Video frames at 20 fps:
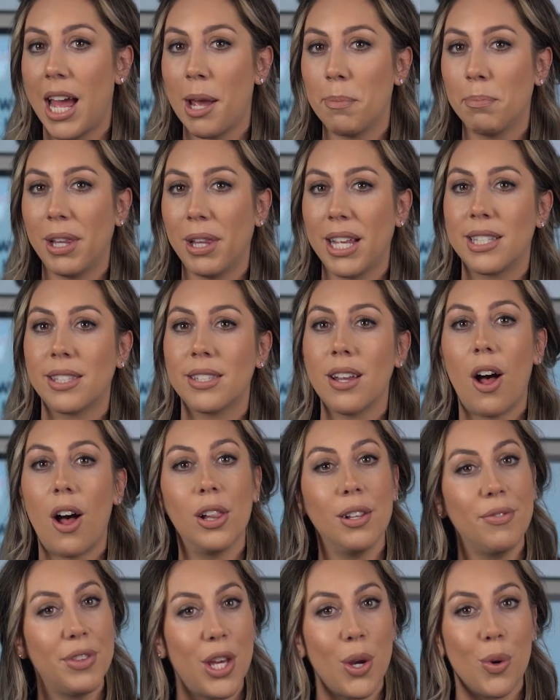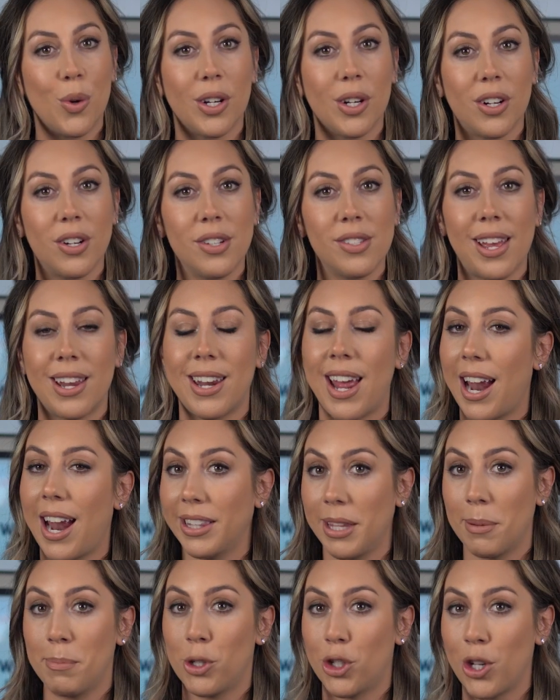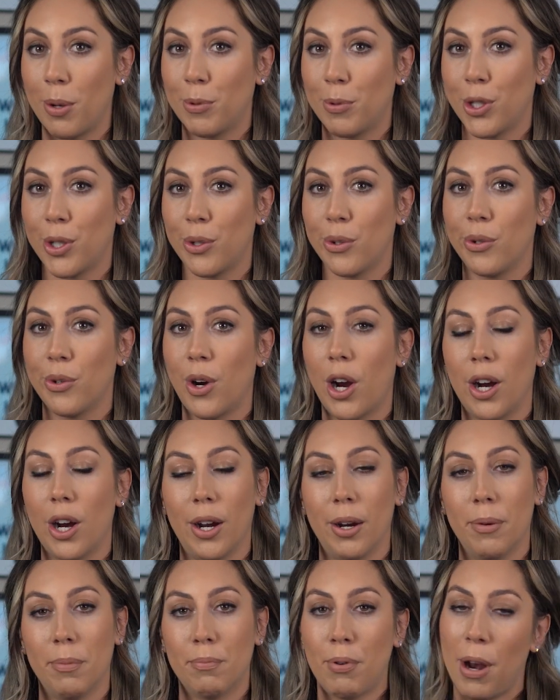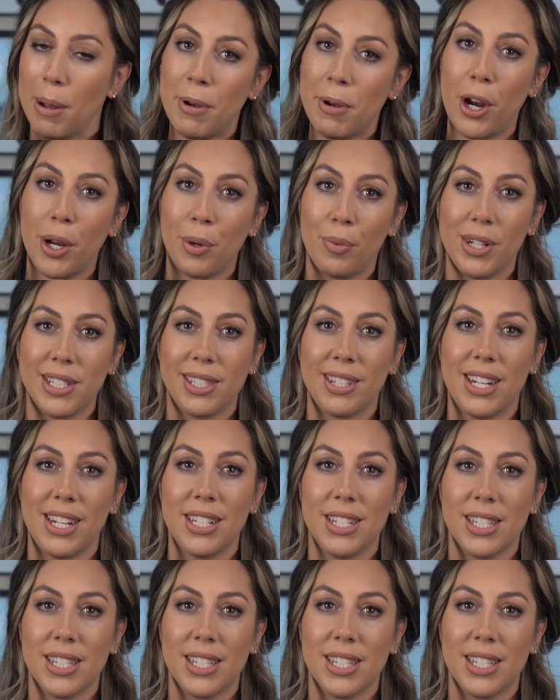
I placed all of the orders and had them shipped to our primary residence.